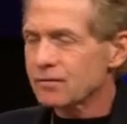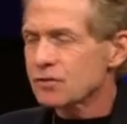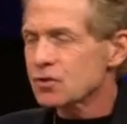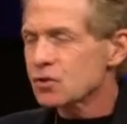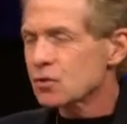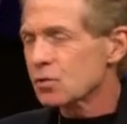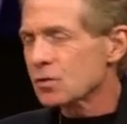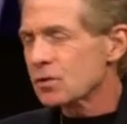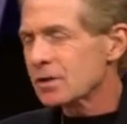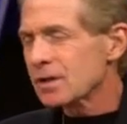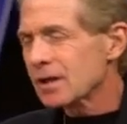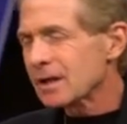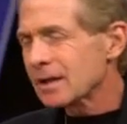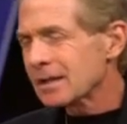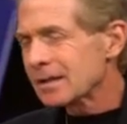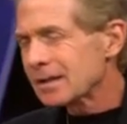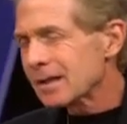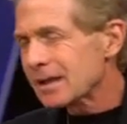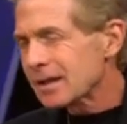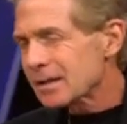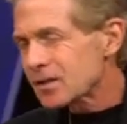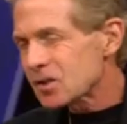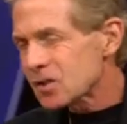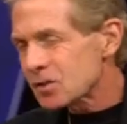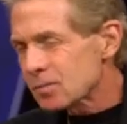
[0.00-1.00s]
to a
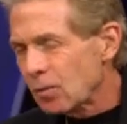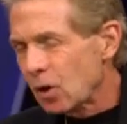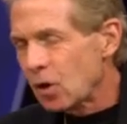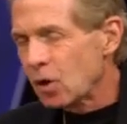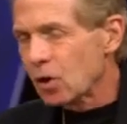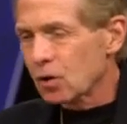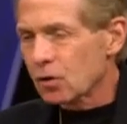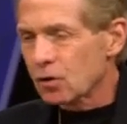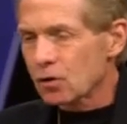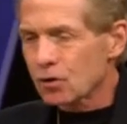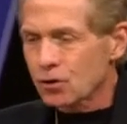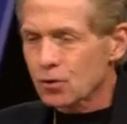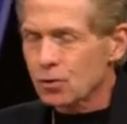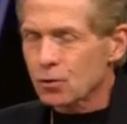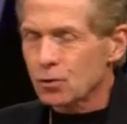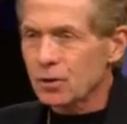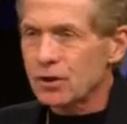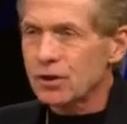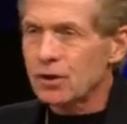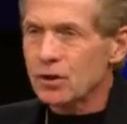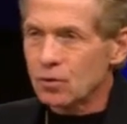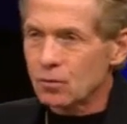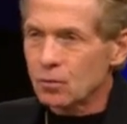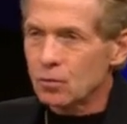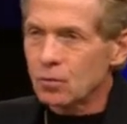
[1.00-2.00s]
smaller
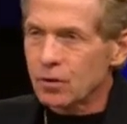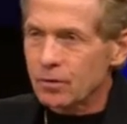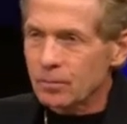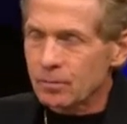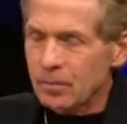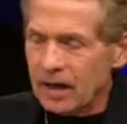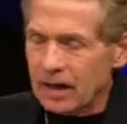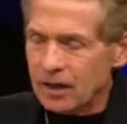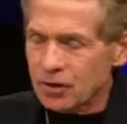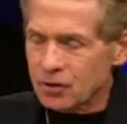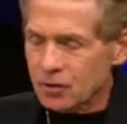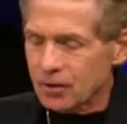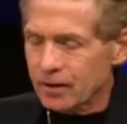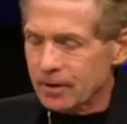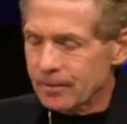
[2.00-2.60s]
degree with Patrick.